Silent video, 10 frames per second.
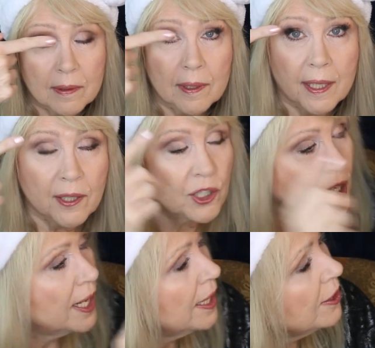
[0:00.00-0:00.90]
lid
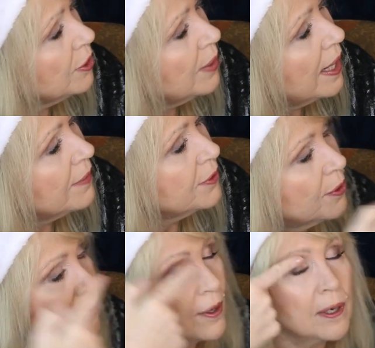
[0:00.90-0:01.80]
shade, you have
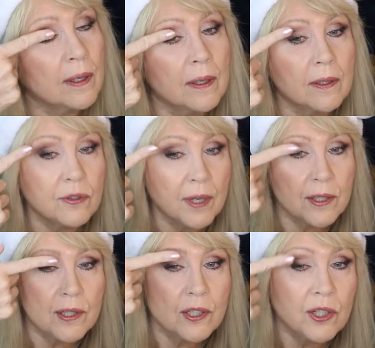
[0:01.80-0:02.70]
your
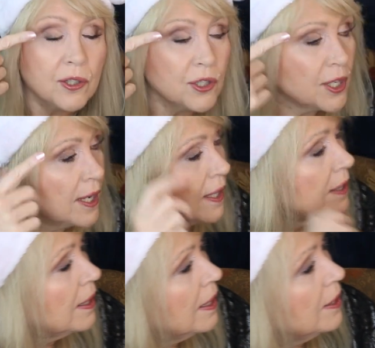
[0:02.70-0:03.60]
transition
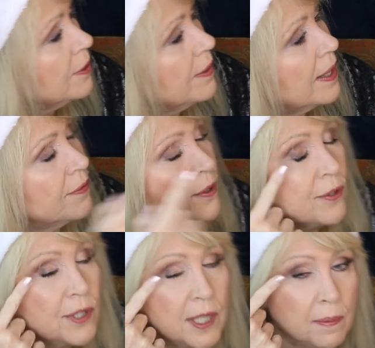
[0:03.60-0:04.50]
shade, you have your
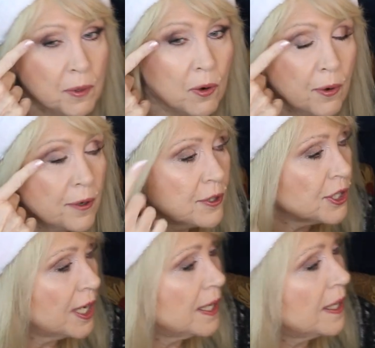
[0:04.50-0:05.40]
deep corner
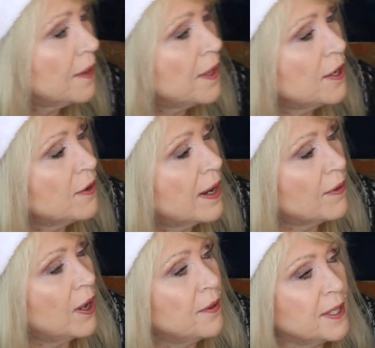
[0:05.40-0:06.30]
shade, and then you have
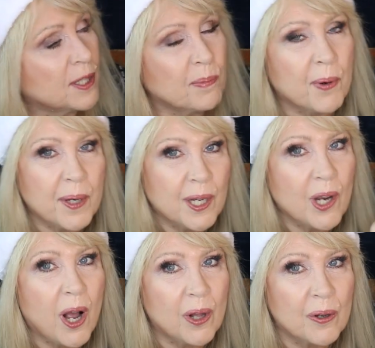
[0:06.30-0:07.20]
all these pretty
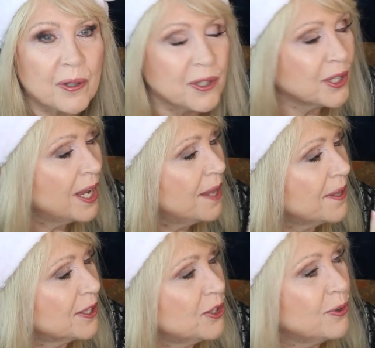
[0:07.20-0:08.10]
colors
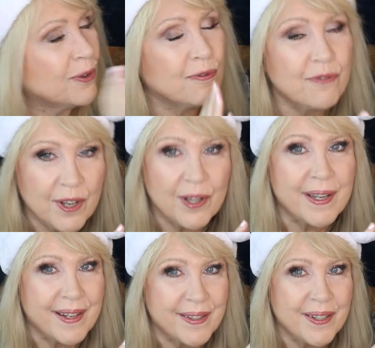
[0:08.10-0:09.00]
that you can fill
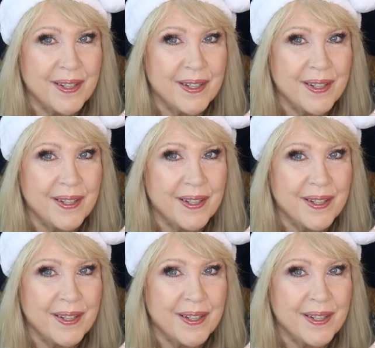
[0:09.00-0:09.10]
in